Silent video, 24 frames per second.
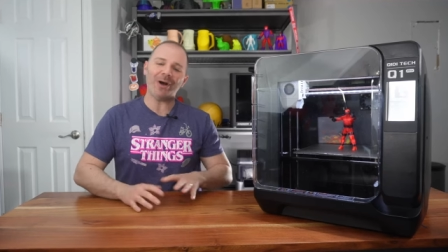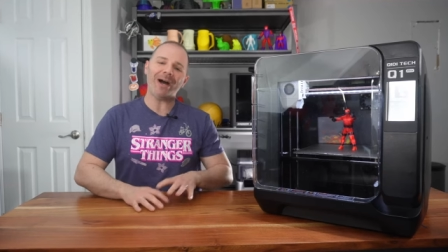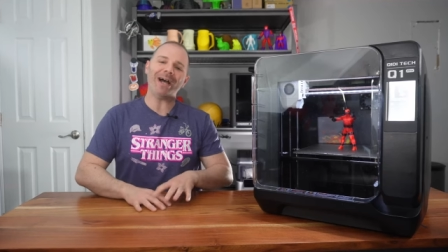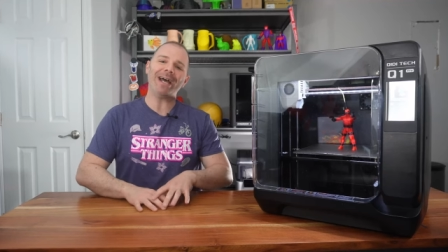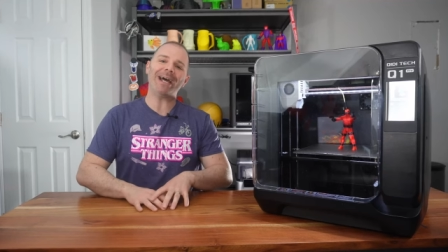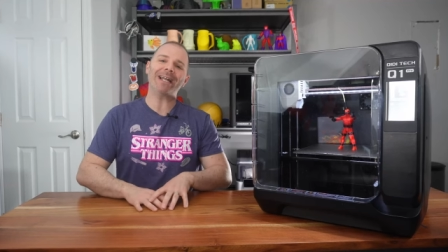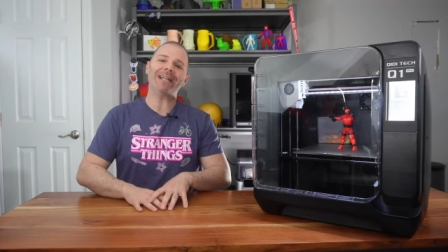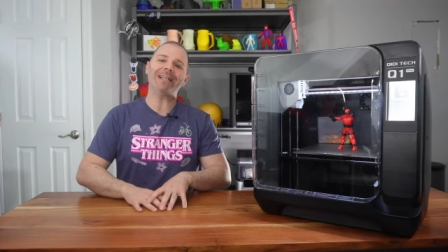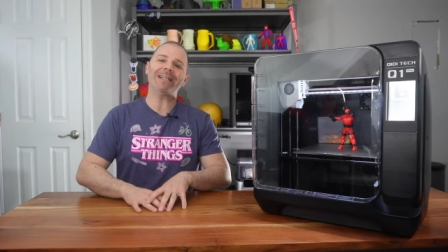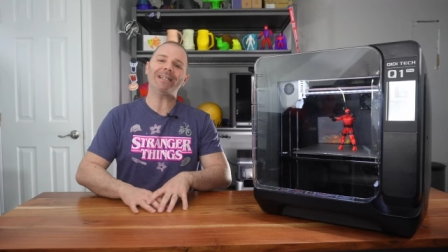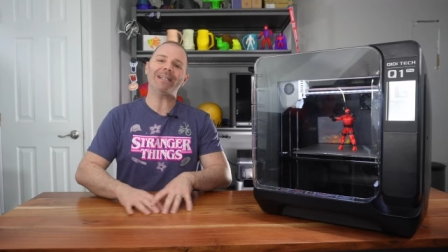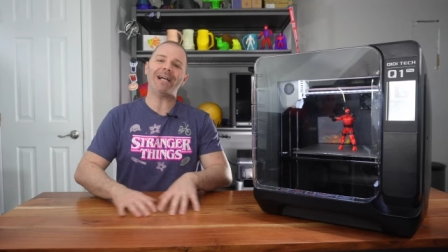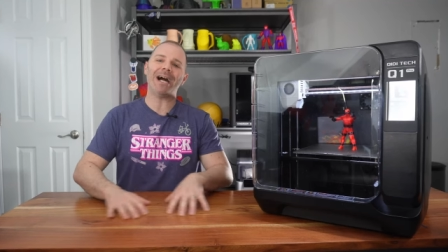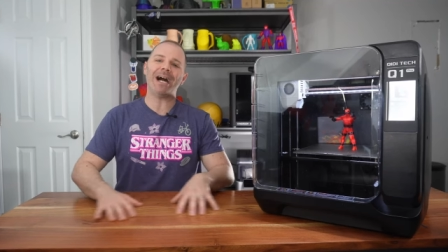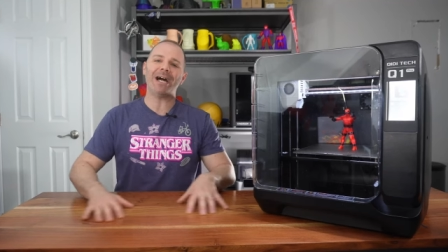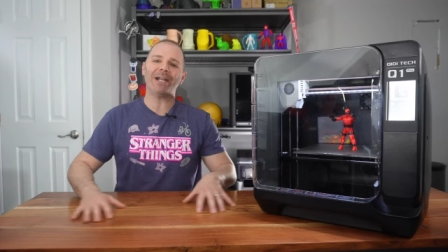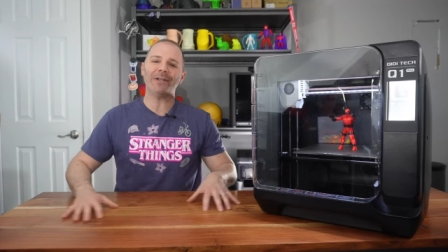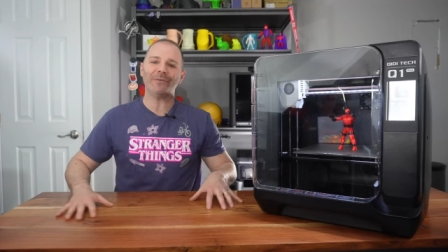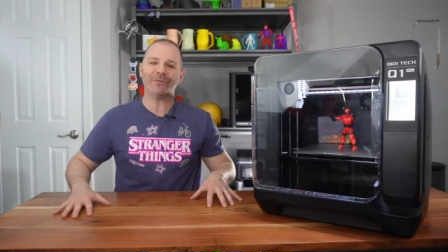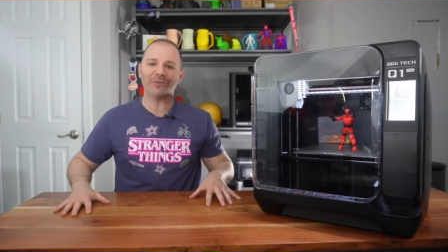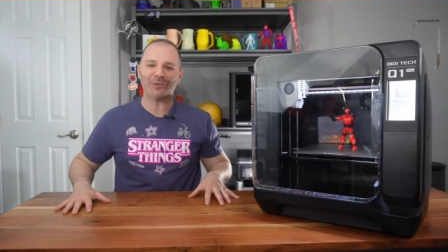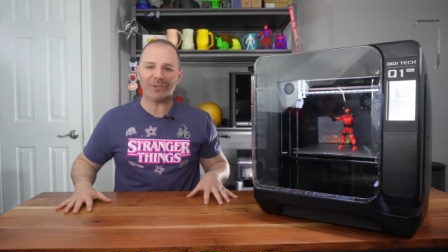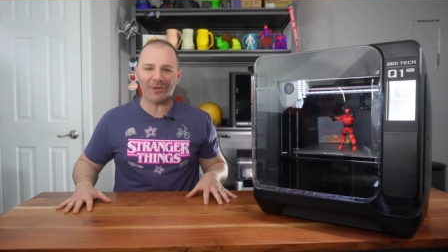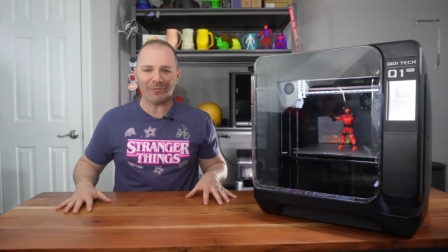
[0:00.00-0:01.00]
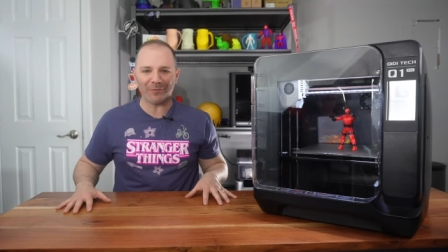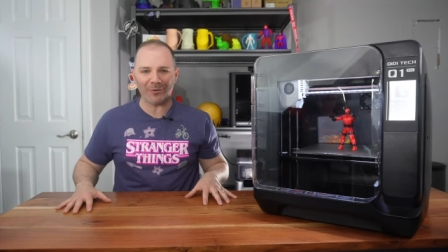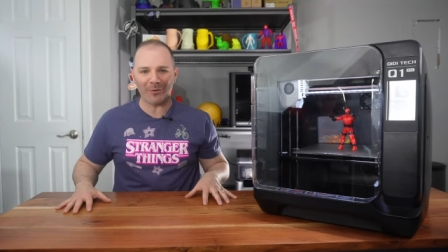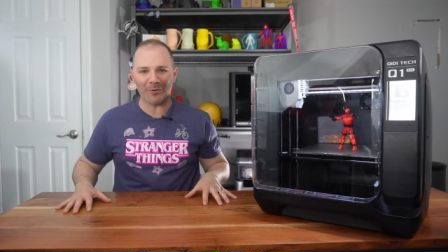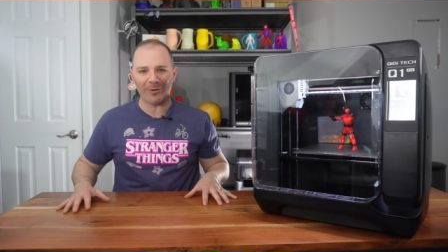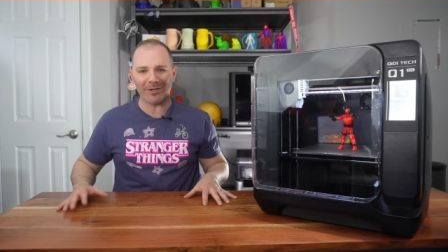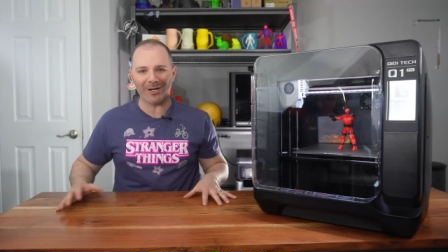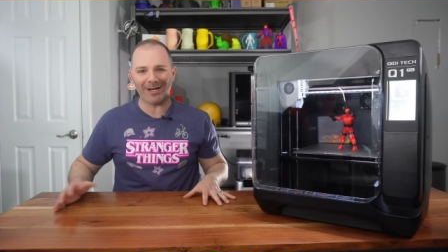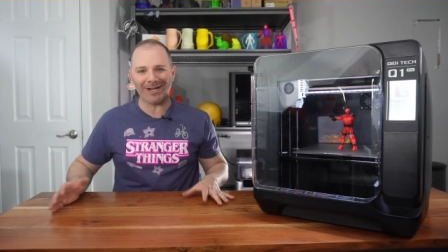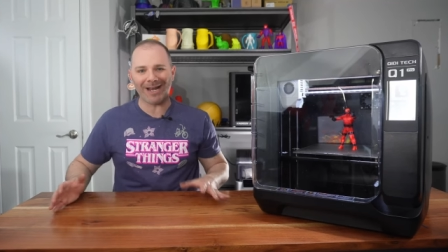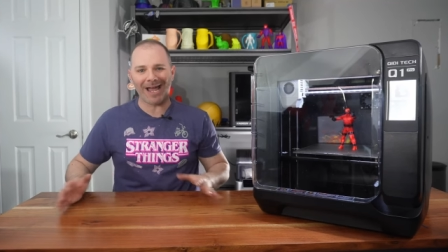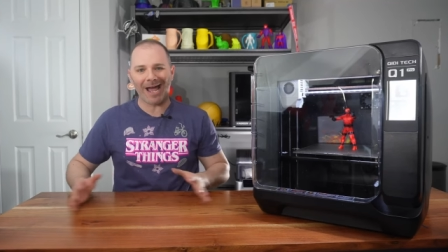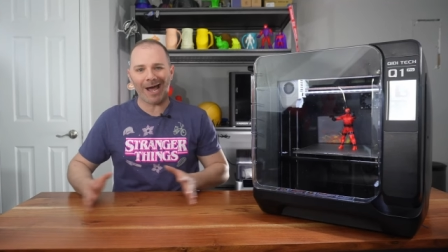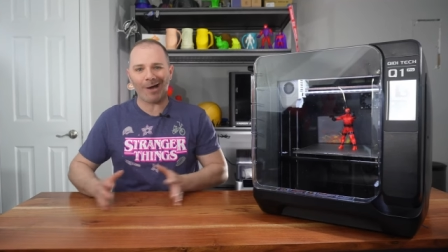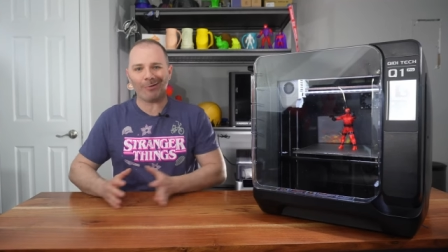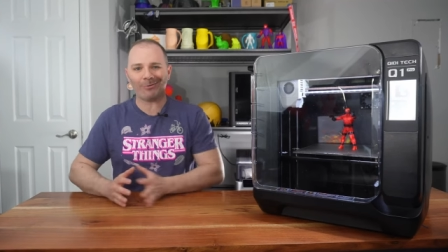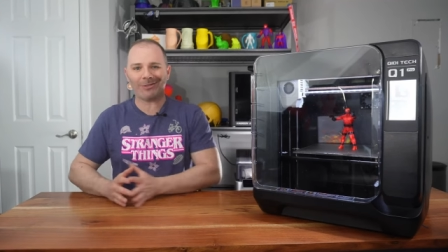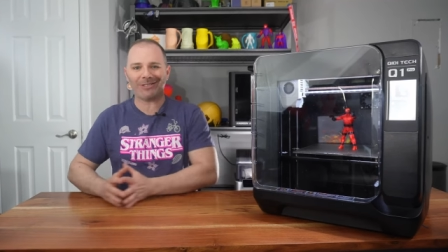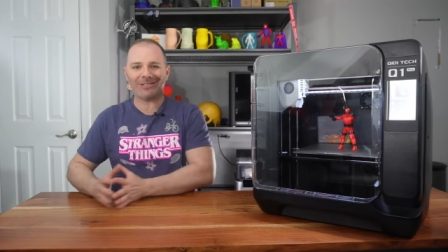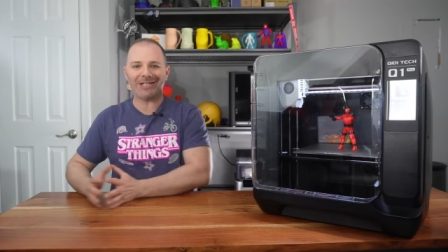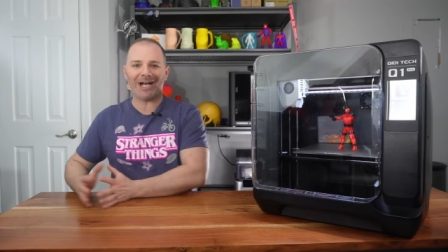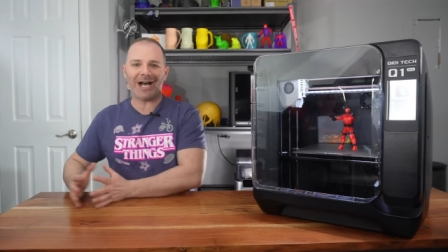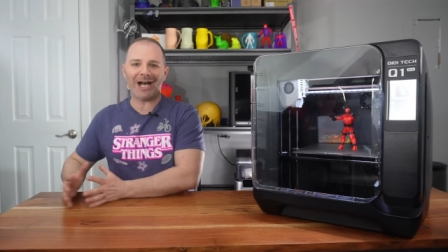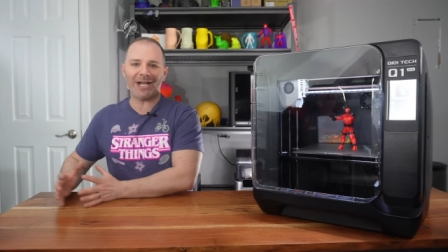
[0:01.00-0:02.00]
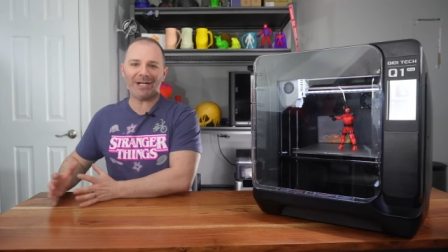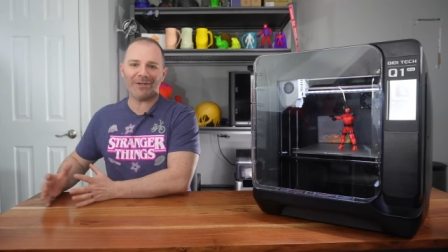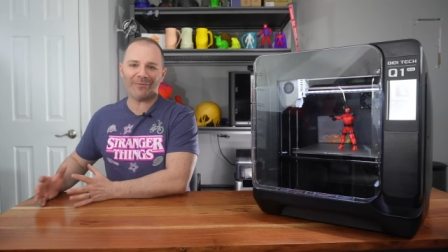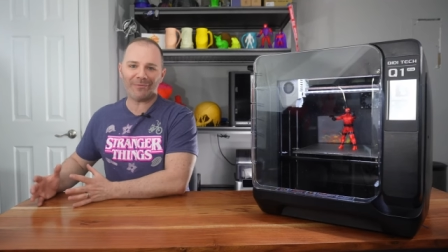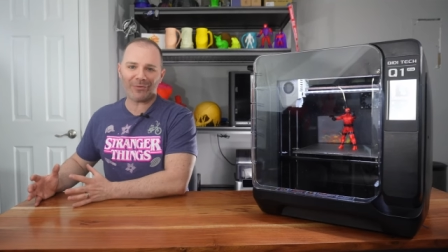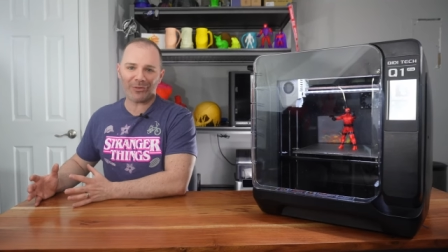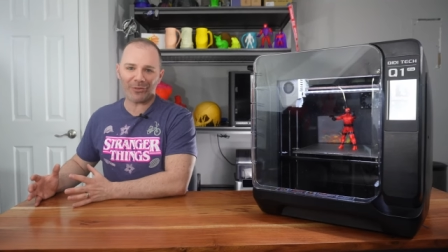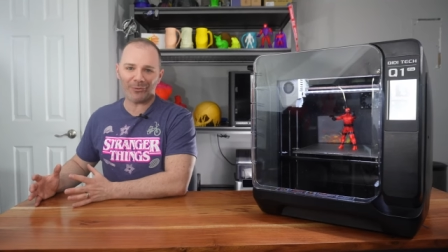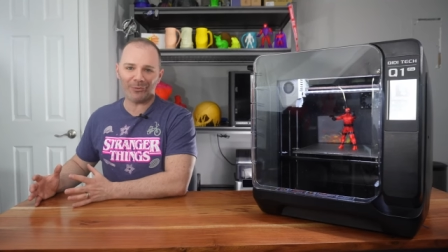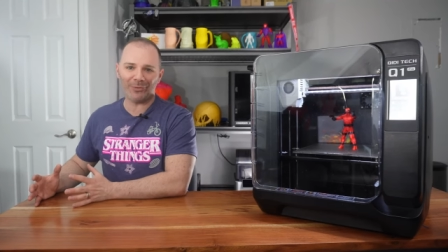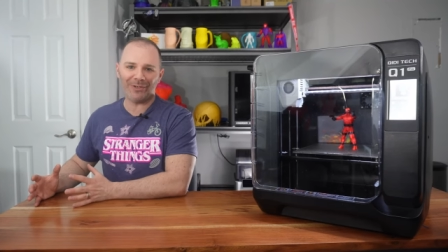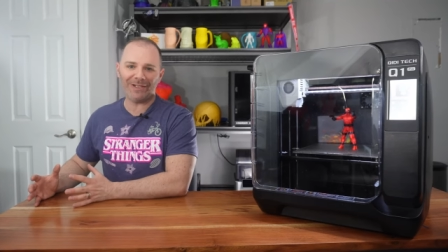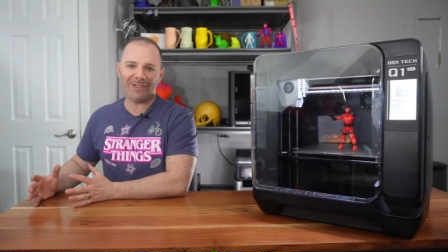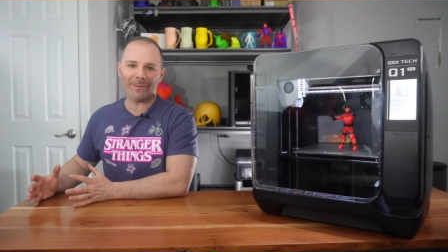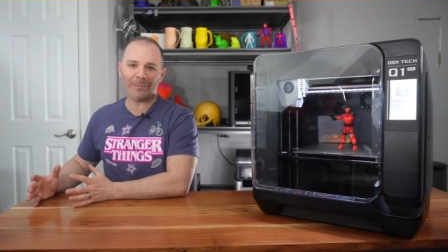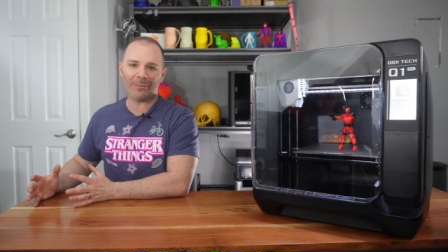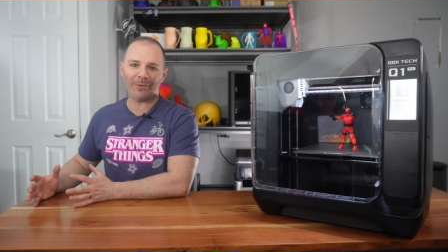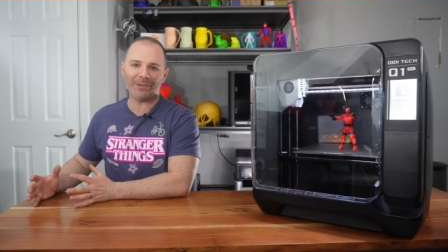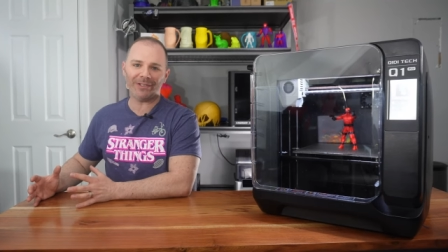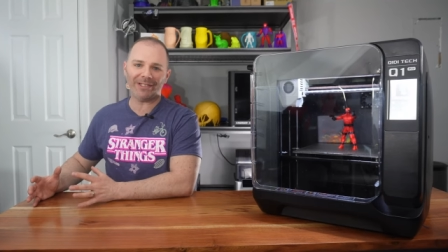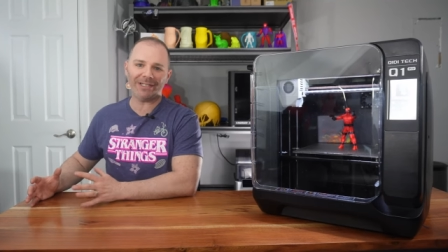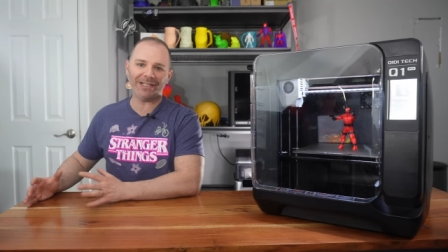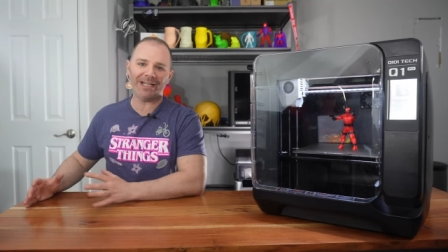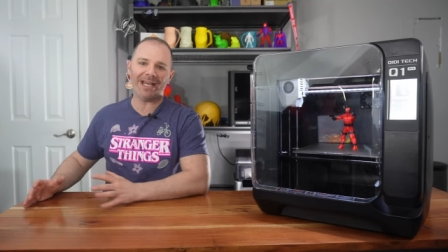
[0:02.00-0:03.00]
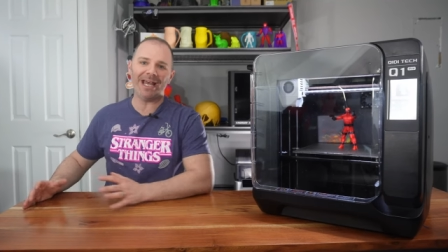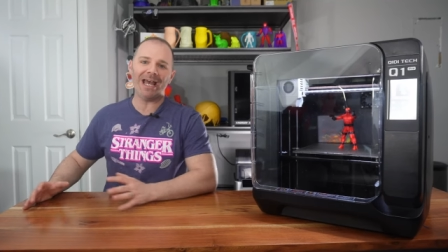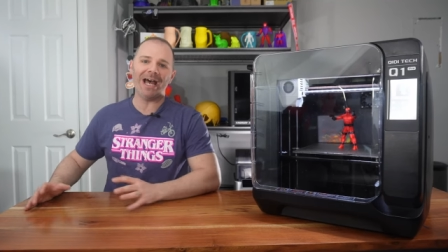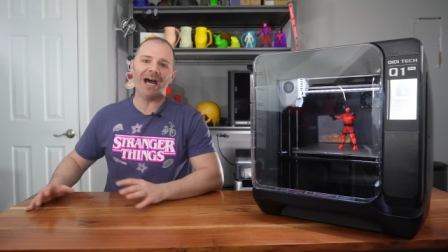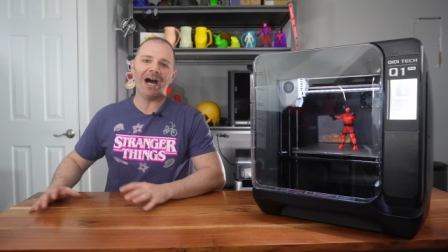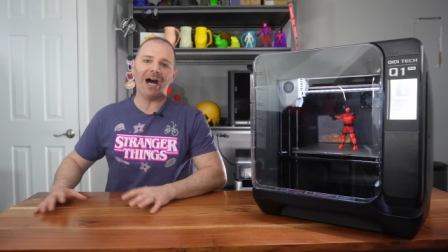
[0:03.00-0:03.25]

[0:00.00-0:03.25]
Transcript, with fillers: I had a lot of stuff going on outside of 3D printing.